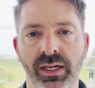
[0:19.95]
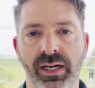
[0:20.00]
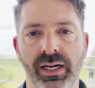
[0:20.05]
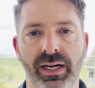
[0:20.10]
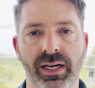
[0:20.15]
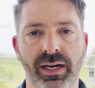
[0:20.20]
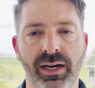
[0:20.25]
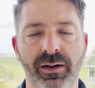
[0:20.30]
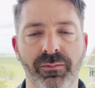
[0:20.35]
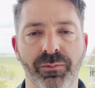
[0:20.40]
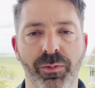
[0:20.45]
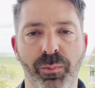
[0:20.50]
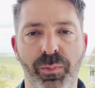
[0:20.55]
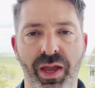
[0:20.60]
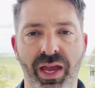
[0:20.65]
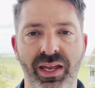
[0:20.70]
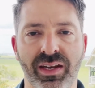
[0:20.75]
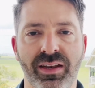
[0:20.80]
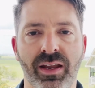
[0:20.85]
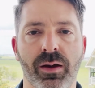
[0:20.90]

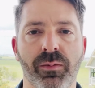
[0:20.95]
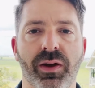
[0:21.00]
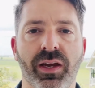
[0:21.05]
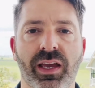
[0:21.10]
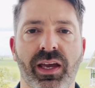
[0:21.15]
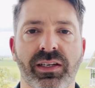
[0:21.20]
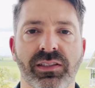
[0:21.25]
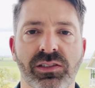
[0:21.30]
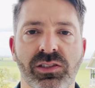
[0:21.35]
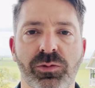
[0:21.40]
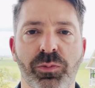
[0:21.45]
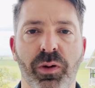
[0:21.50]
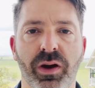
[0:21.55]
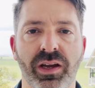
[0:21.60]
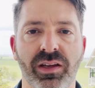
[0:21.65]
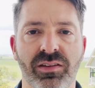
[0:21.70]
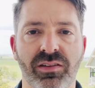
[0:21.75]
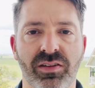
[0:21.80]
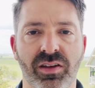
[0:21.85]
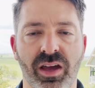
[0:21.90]
Pandemic has
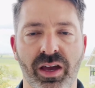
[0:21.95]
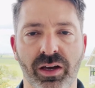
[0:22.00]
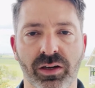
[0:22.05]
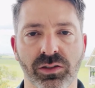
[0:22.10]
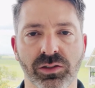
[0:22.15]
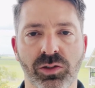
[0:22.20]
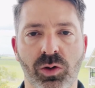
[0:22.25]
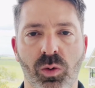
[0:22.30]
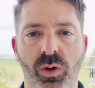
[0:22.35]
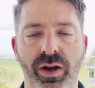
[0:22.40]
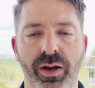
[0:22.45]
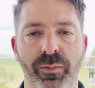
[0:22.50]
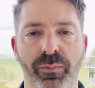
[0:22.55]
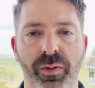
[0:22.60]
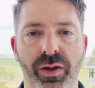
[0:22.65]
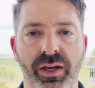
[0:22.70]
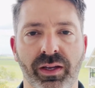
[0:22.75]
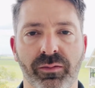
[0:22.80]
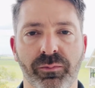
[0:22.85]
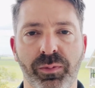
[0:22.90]
spiked sales quite a
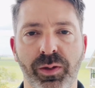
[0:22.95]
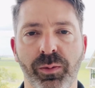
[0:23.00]
bit.